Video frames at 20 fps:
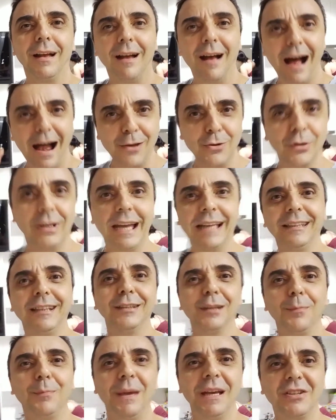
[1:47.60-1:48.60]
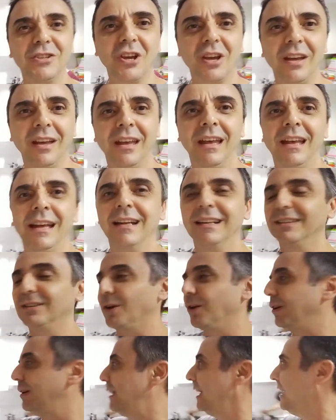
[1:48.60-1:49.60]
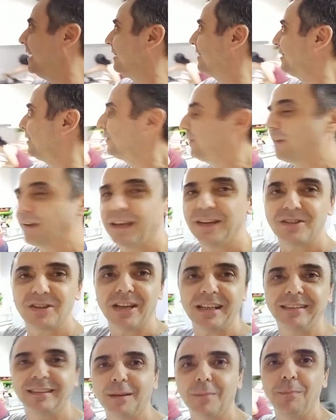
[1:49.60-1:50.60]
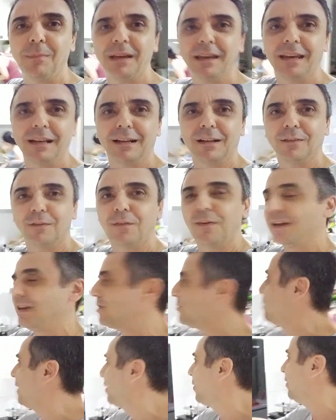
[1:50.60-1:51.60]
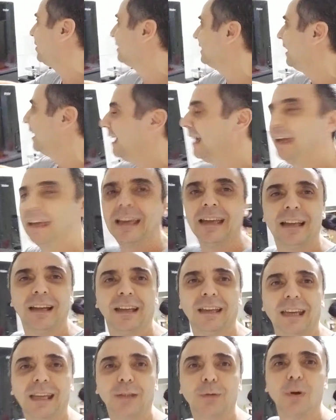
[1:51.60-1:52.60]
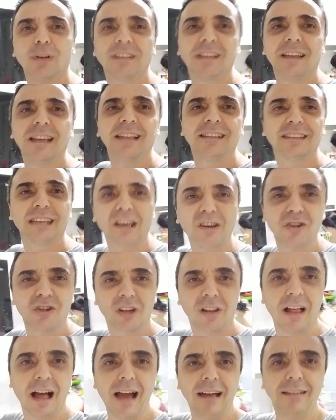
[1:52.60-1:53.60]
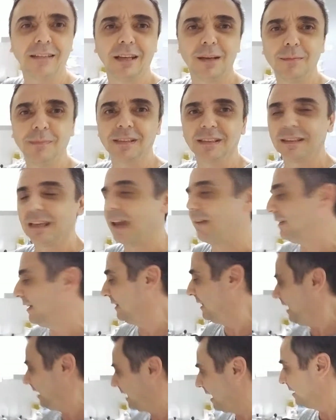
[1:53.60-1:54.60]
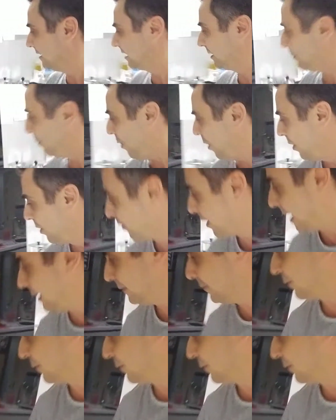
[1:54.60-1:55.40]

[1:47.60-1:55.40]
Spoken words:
Are you getting the picture? So this fridge is a miracle fridge because it was an essential items. Everything can spoil, right?